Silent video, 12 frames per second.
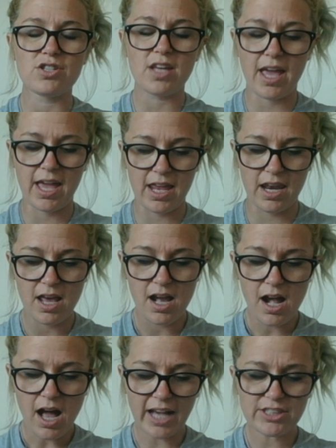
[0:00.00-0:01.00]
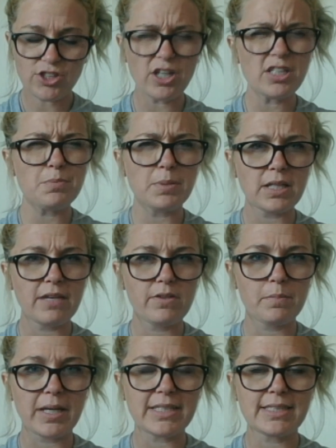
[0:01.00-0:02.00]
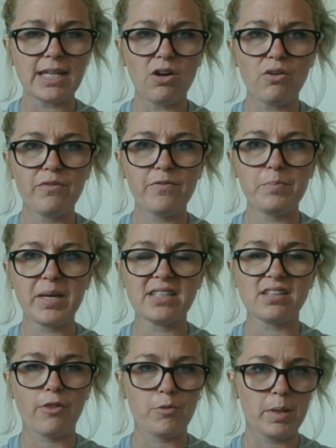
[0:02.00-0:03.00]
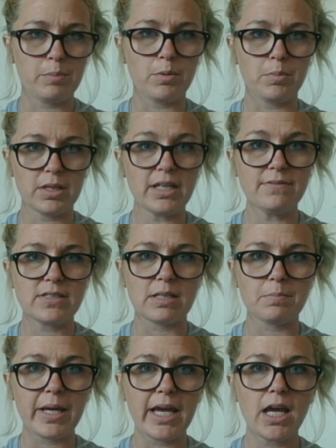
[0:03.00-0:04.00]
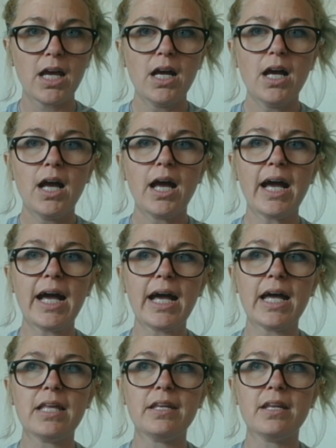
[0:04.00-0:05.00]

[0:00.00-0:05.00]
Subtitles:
And I started to believe in myself because other people believed in me. And,